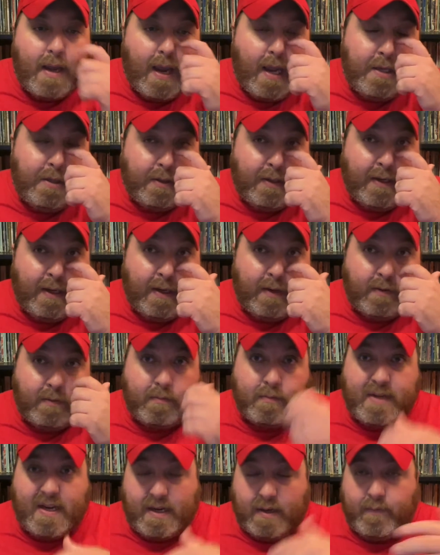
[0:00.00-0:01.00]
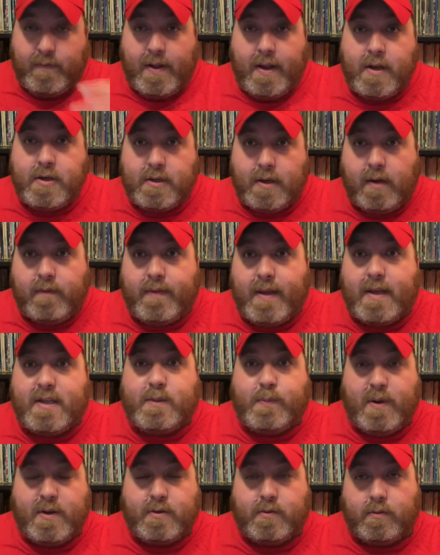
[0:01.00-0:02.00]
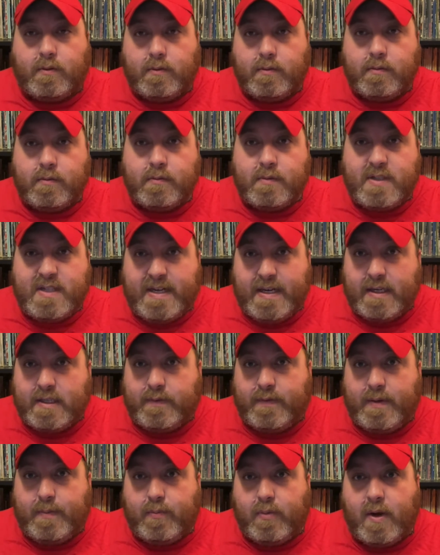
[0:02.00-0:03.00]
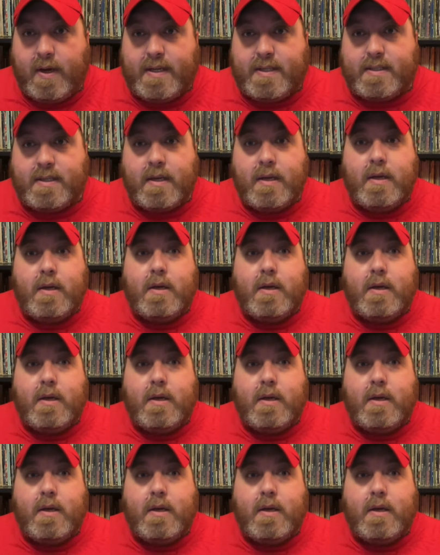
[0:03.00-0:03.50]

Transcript: And you could get take advantage of that special T S V price.